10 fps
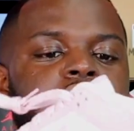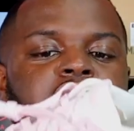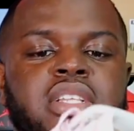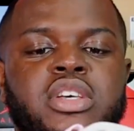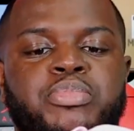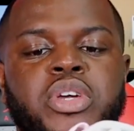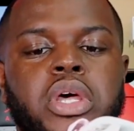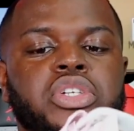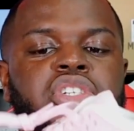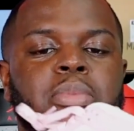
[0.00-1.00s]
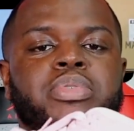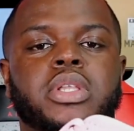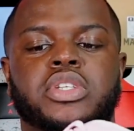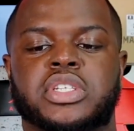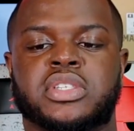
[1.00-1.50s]
they did a pretty good job
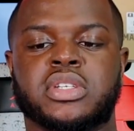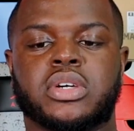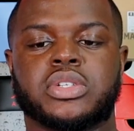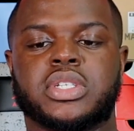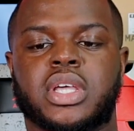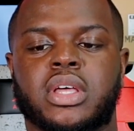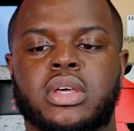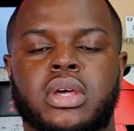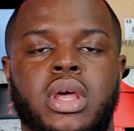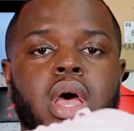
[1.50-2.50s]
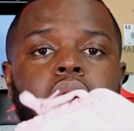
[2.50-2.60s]
putting this sneaker together.